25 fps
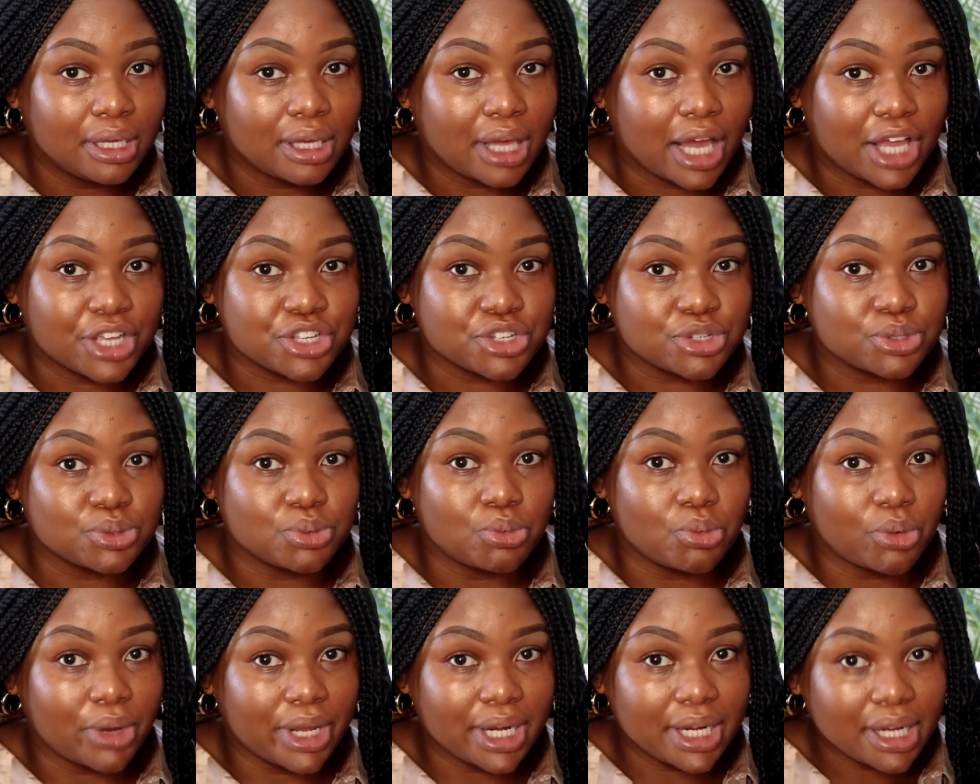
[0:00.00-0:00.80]
I just
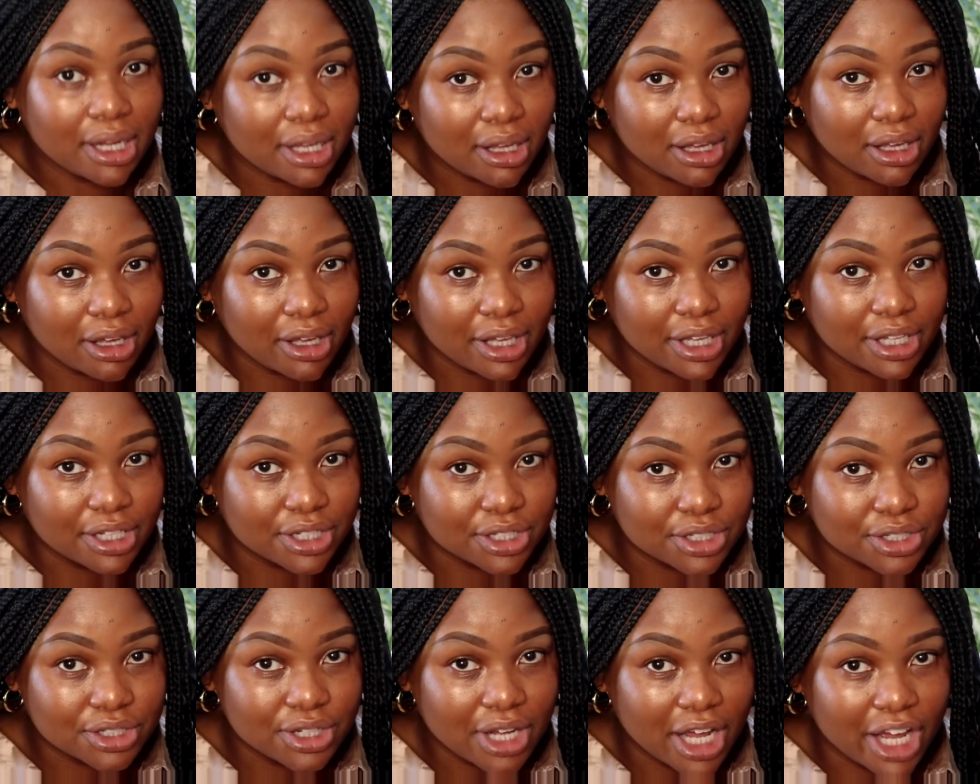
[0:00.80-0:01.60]
went
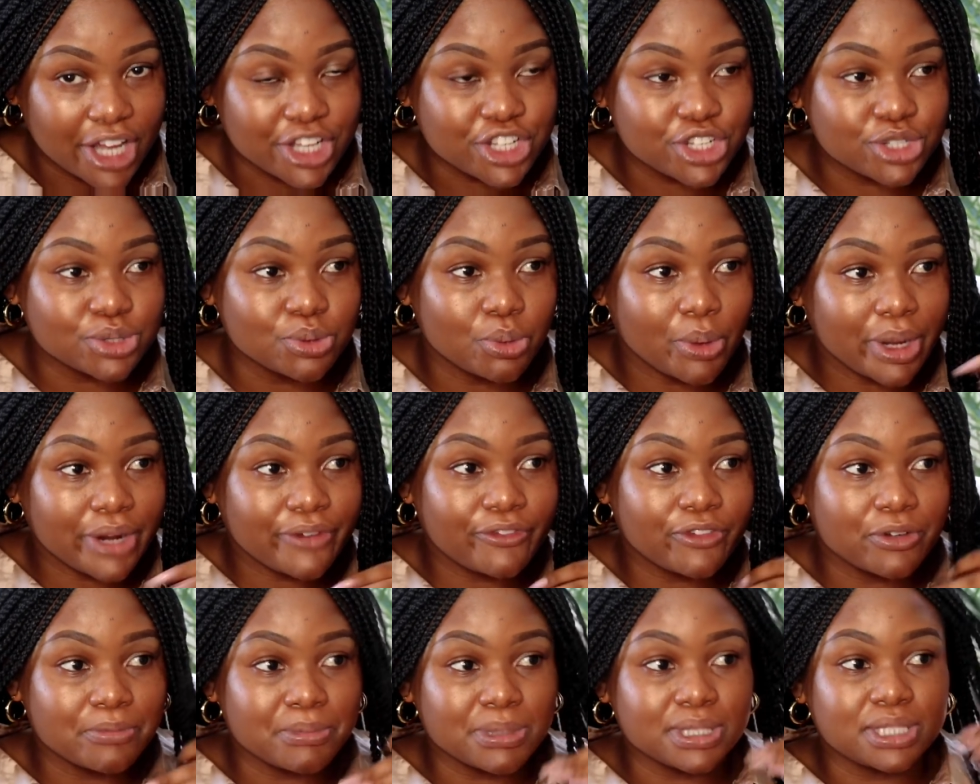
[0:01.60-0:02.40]
from
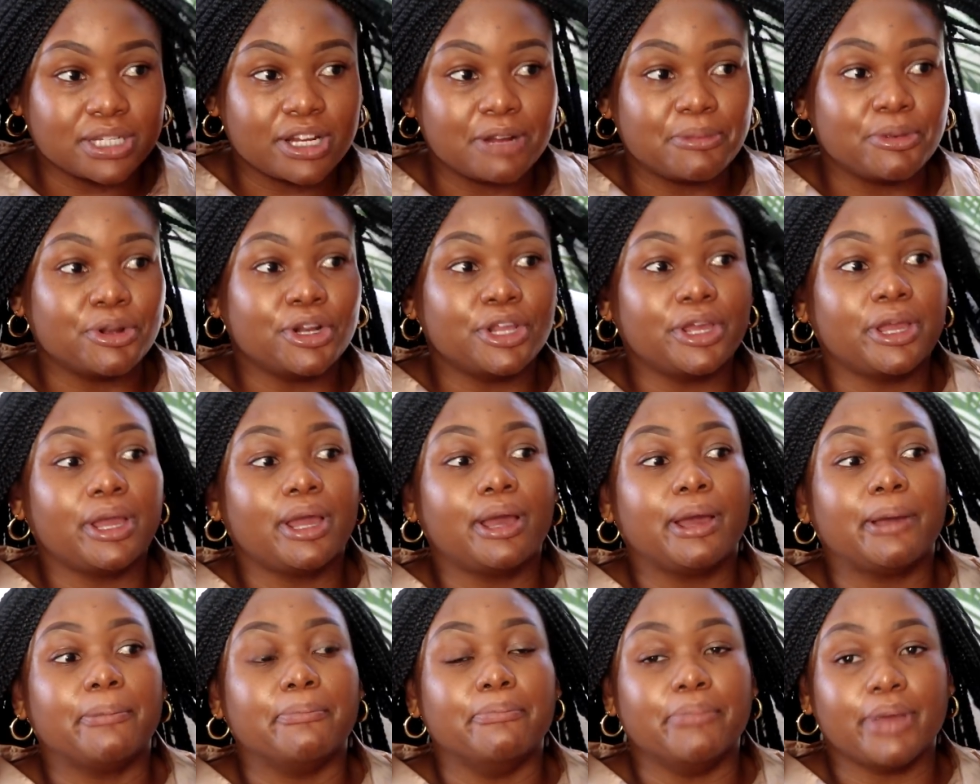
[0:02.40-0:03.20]
the ceremony
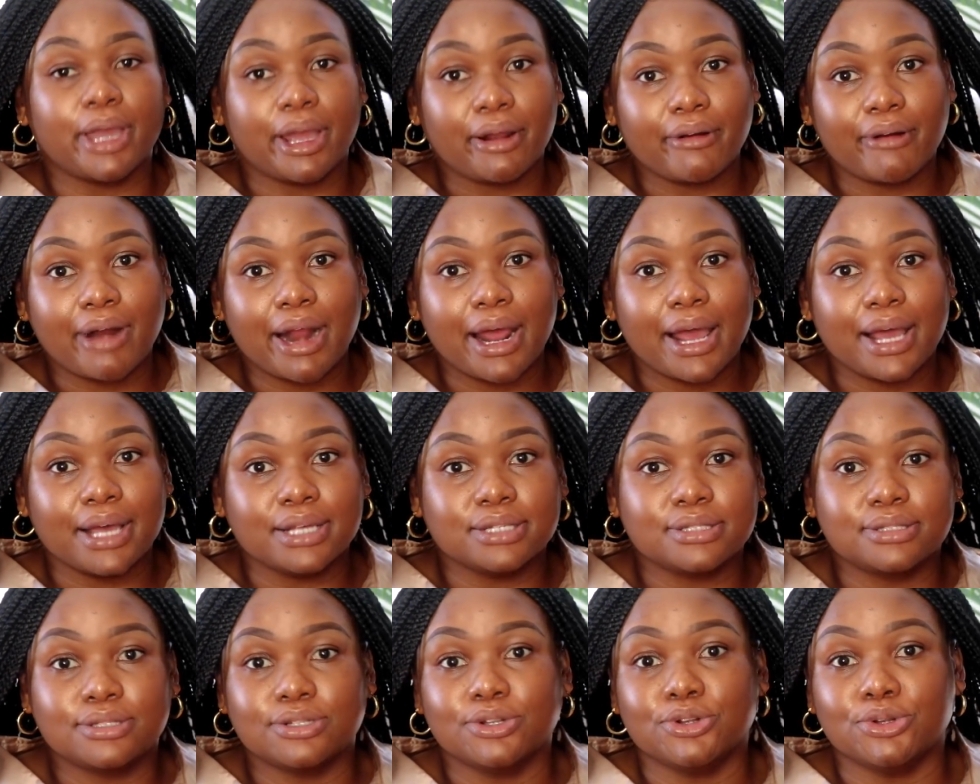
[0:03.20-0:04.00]
bare
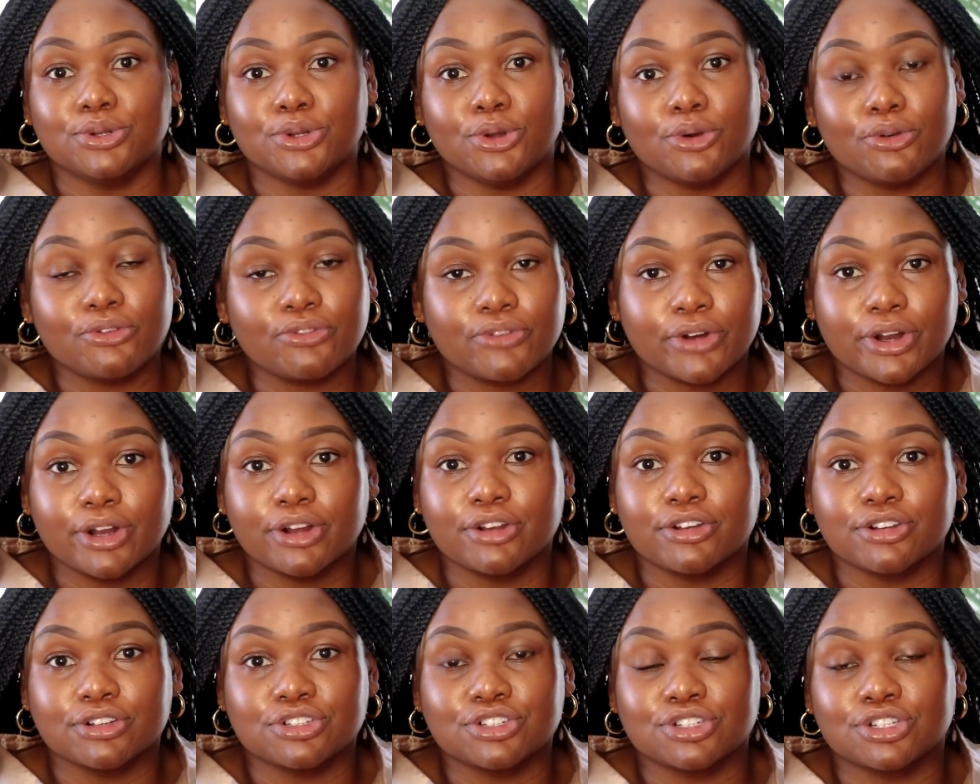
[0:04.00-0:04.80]
ass, no
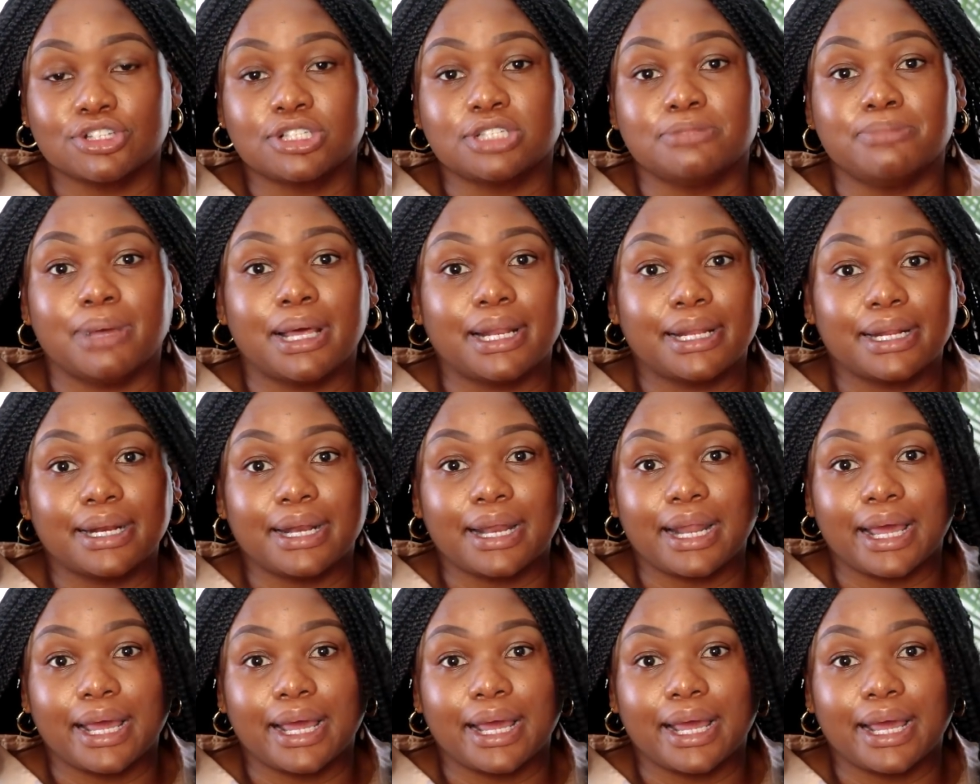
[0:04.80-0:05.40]
fragrance, just smelling